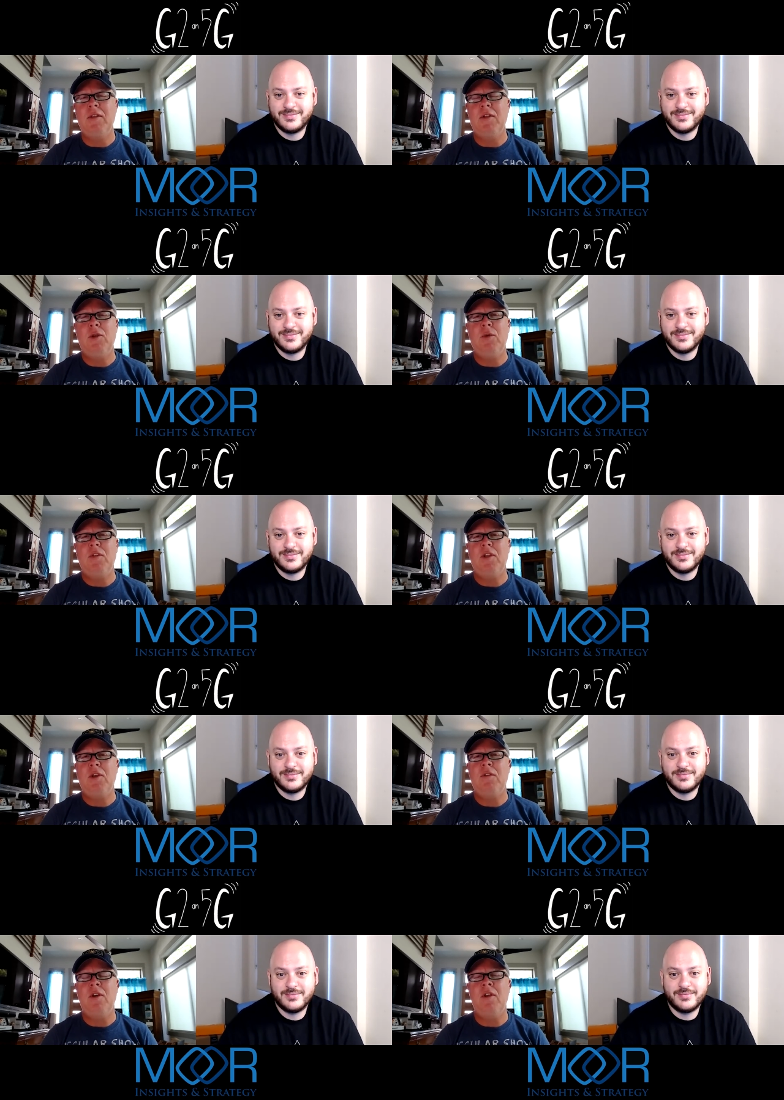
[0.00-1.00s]
Speaker 1: news that goes
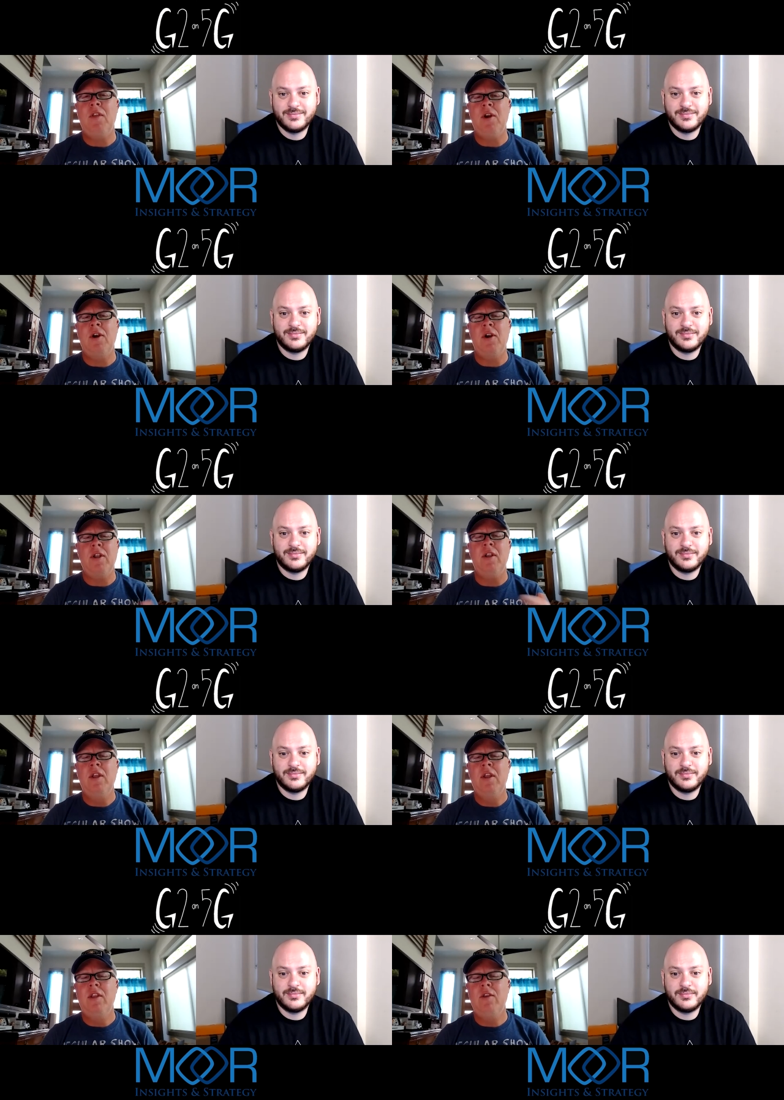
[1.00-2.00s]
on there, and
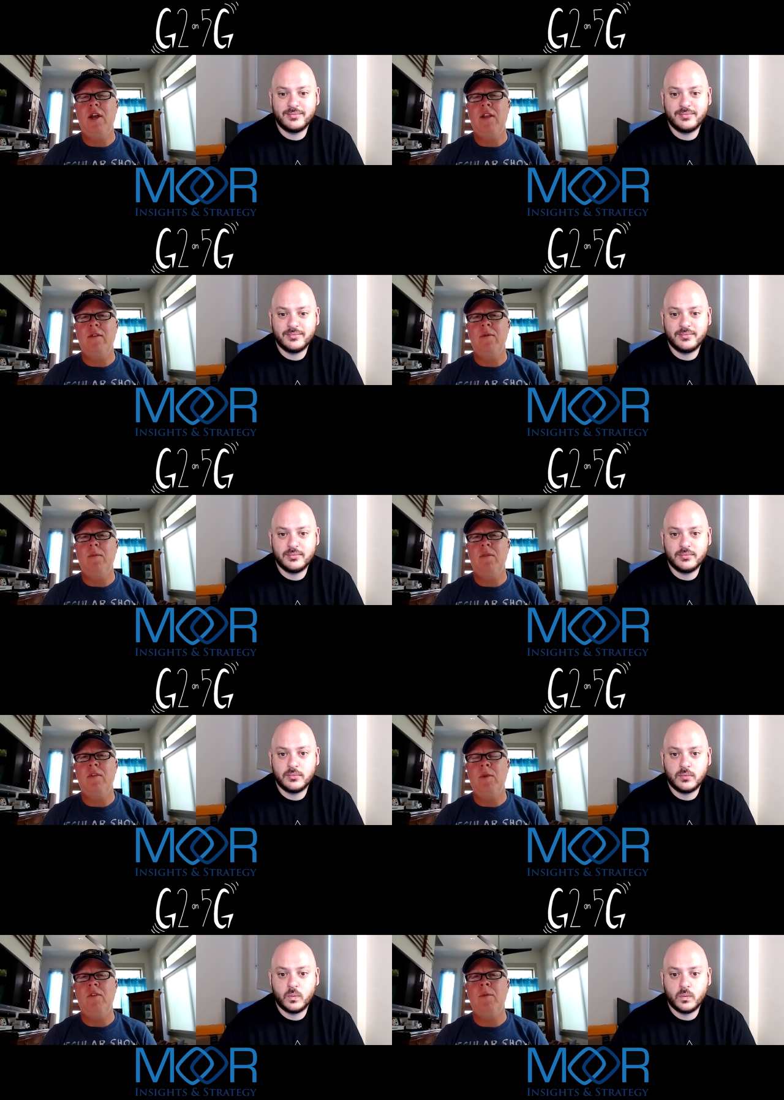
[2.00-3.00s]
you had some some
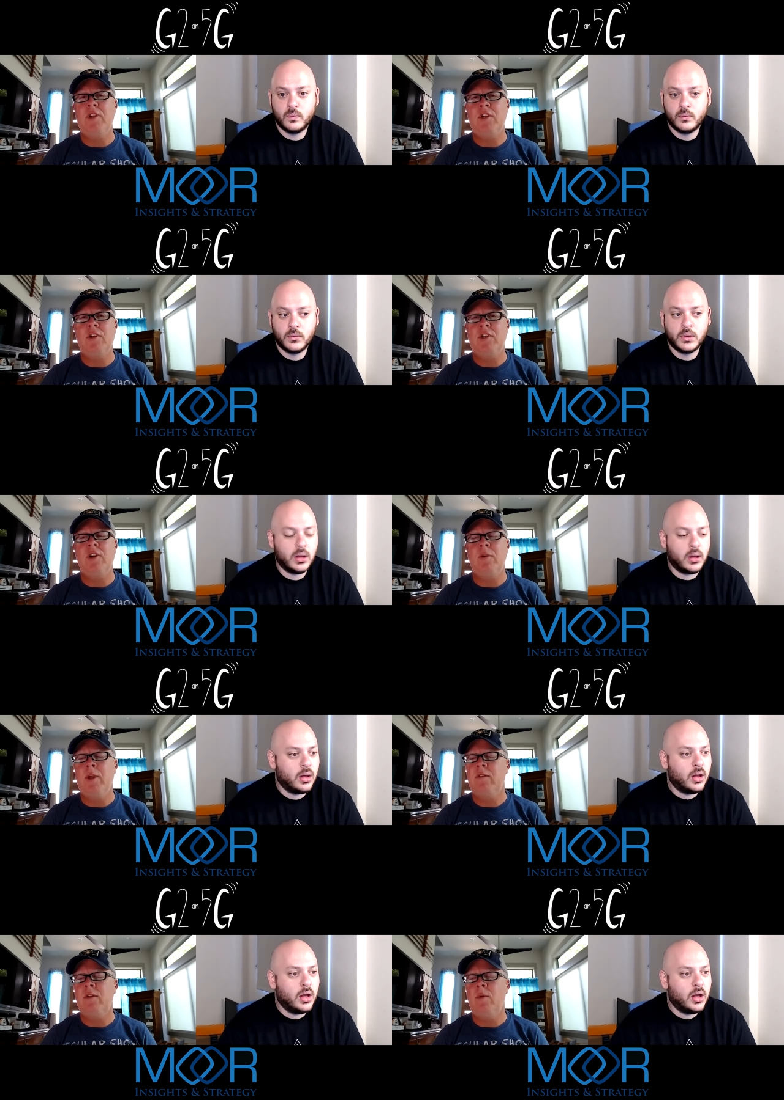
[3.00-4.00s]
information to share based
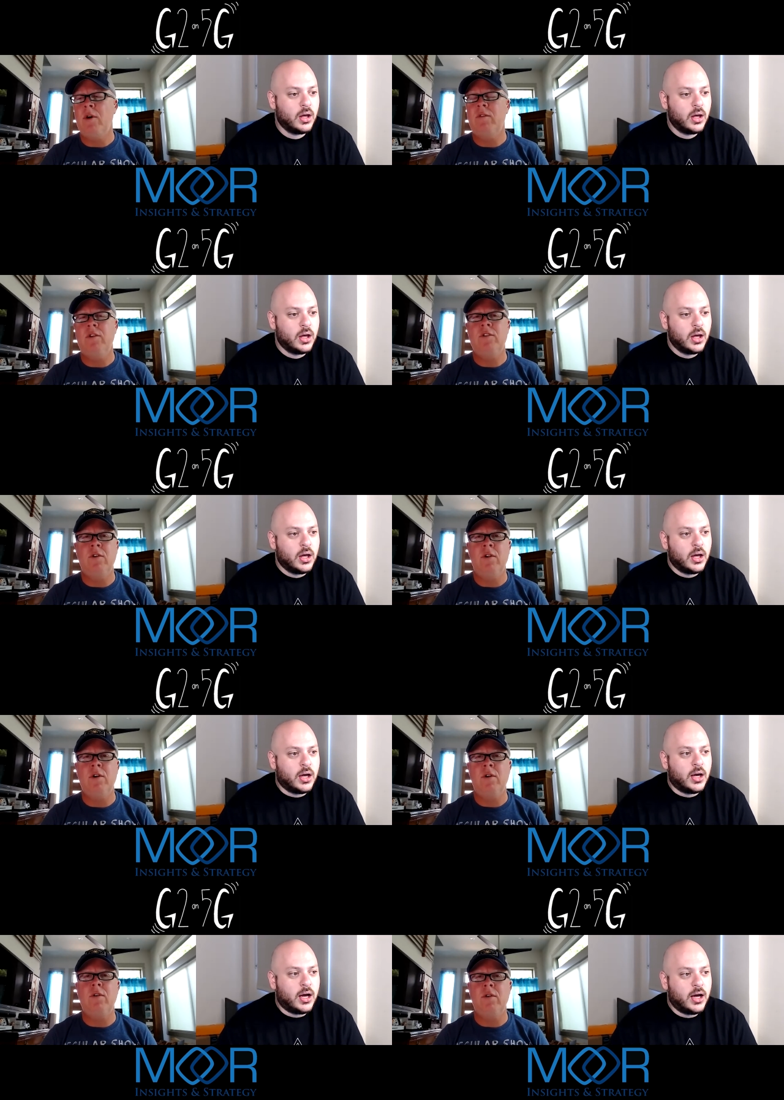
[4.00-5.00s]
on a Wall Street Journal
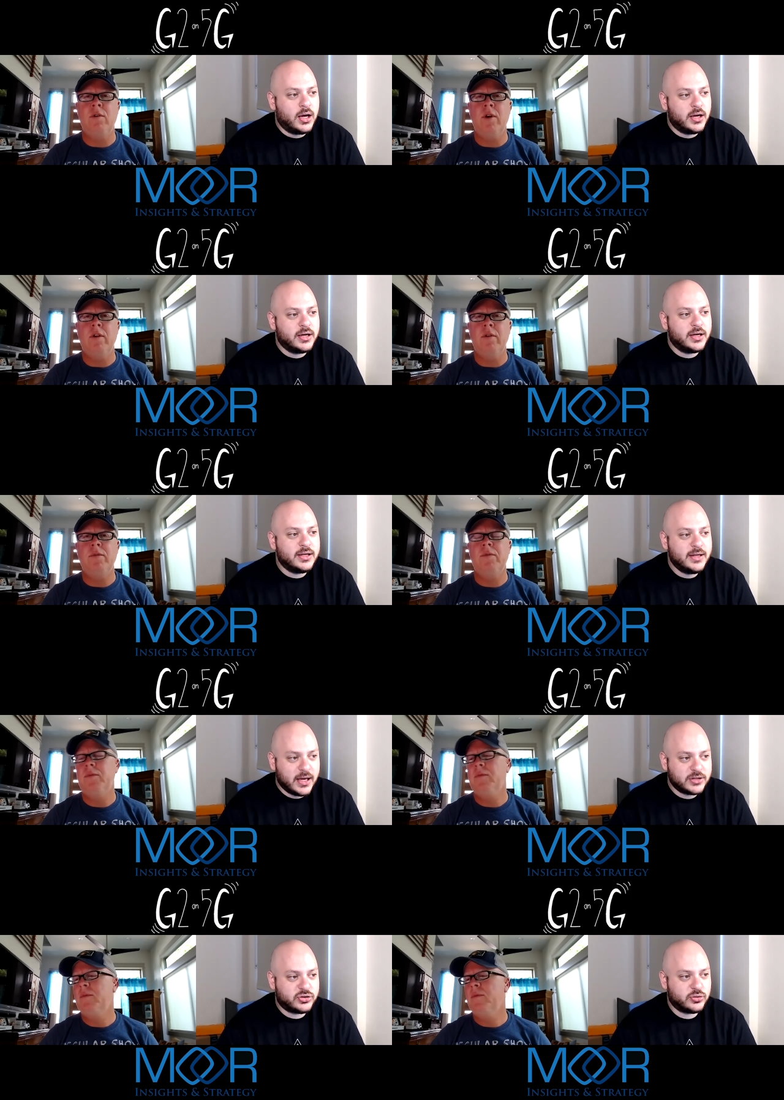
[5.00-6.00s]
article you read.
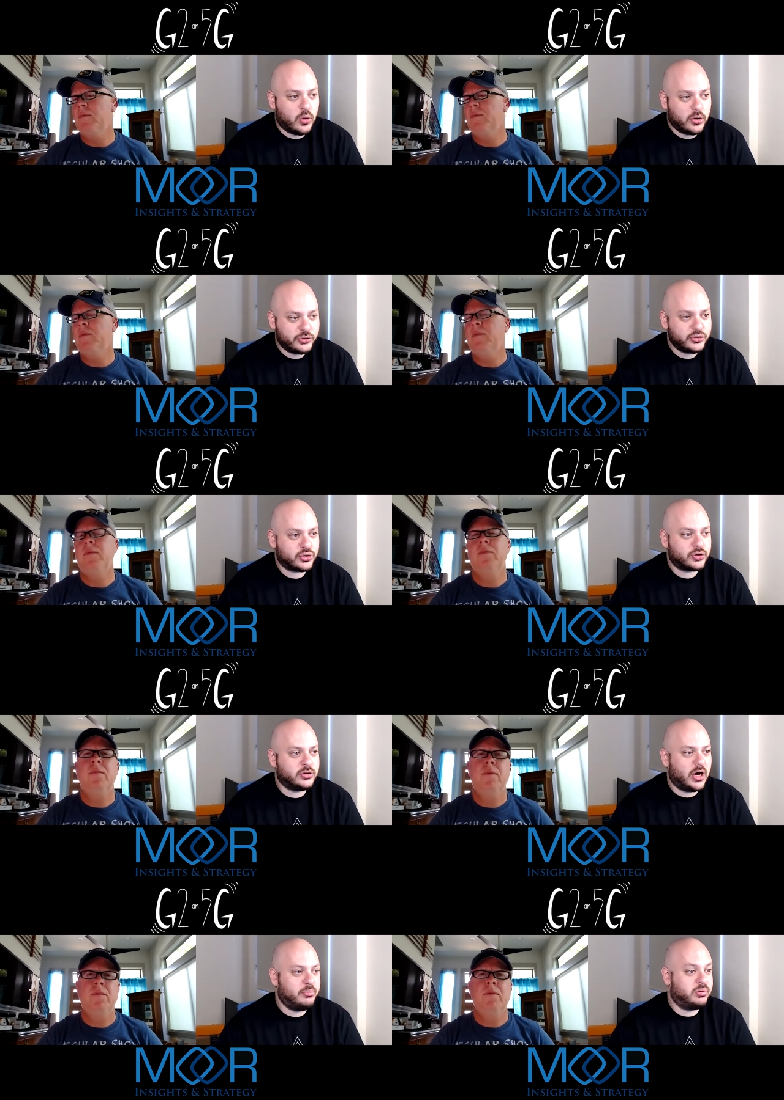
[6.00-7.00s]
Speaker 2: Yeah, so the Wall Street
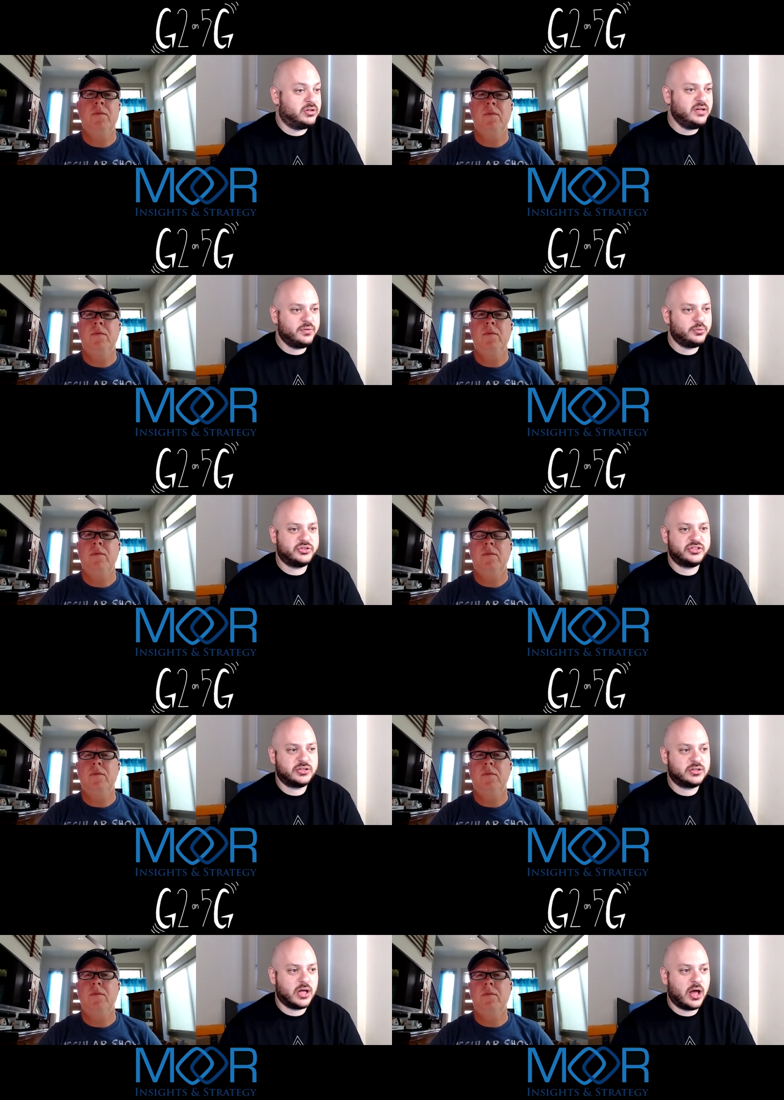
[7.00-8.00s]
Journal, I believe it
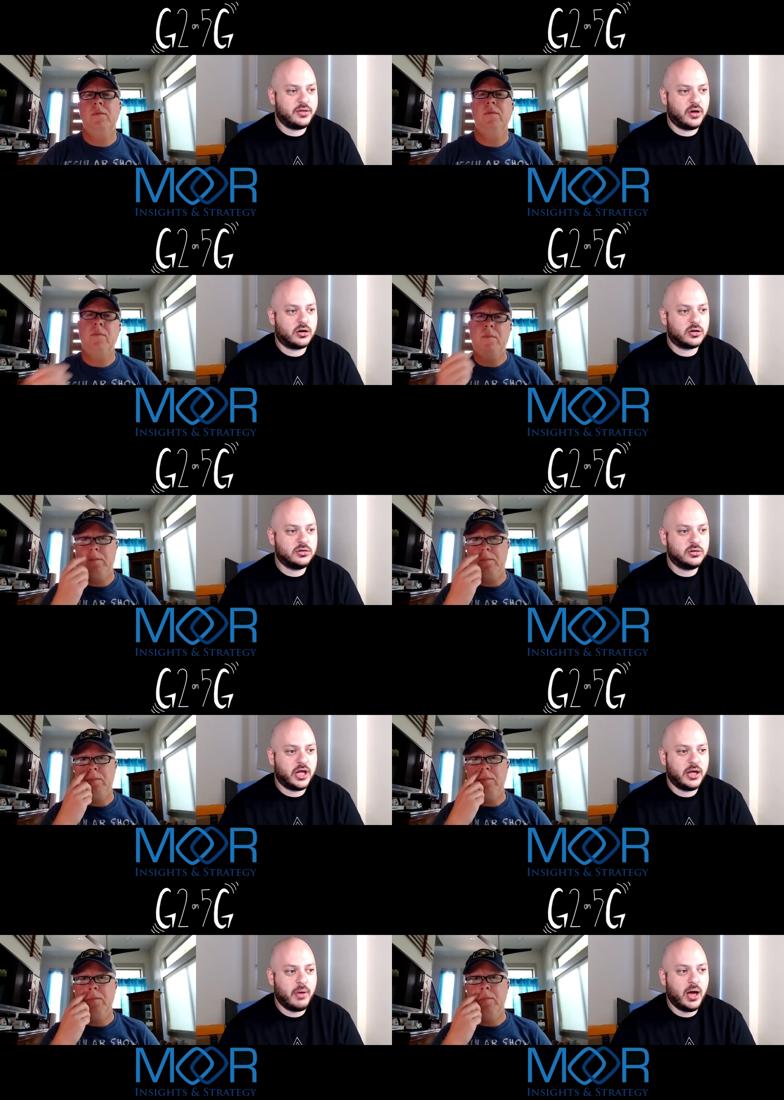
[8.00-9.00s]
was the
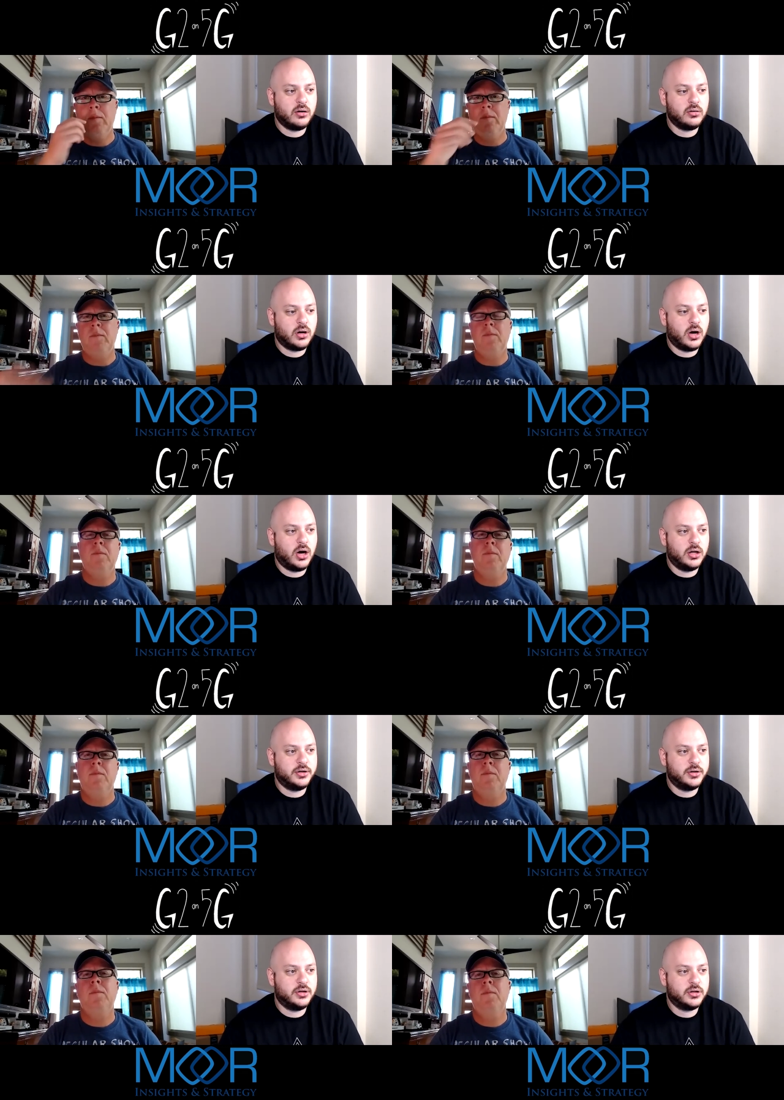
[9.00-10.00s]
article came out
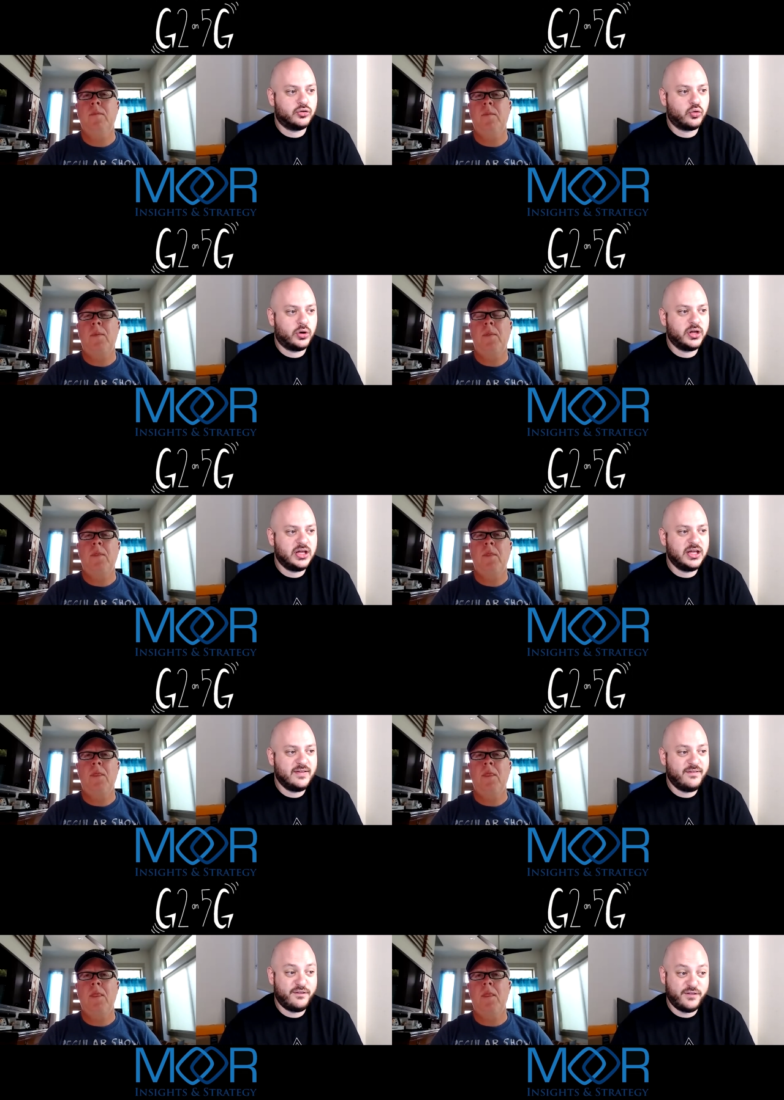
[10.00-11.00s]
on the
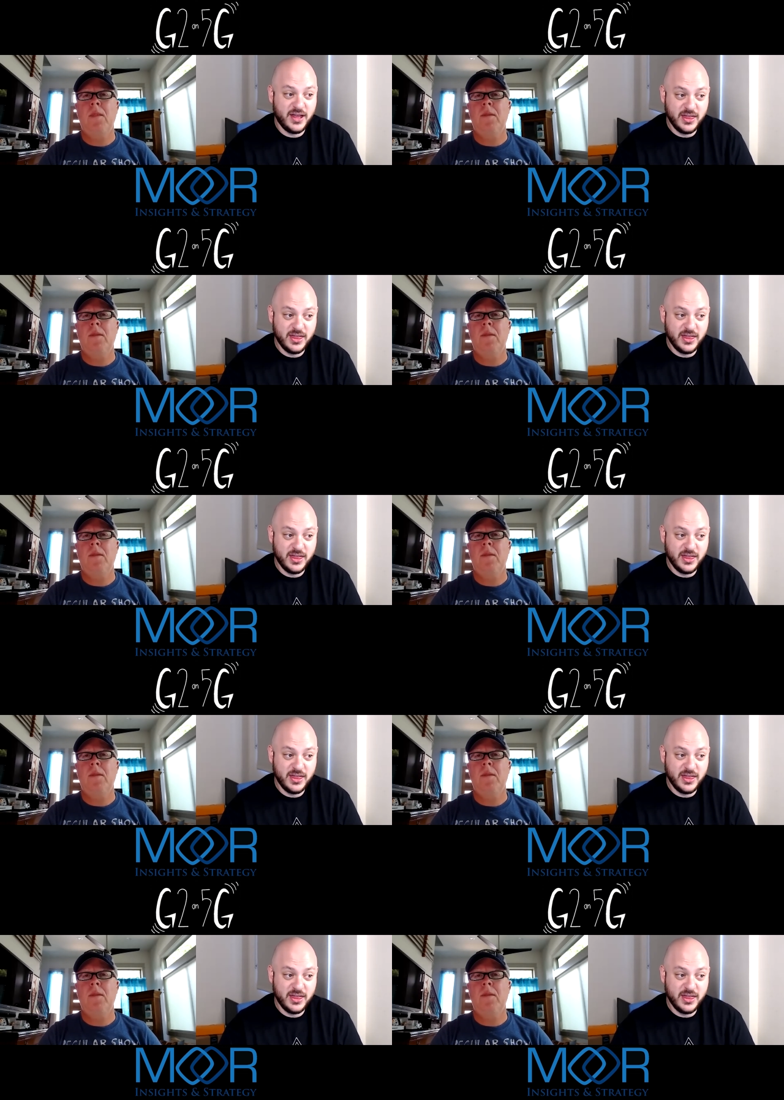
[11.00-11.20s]
25th.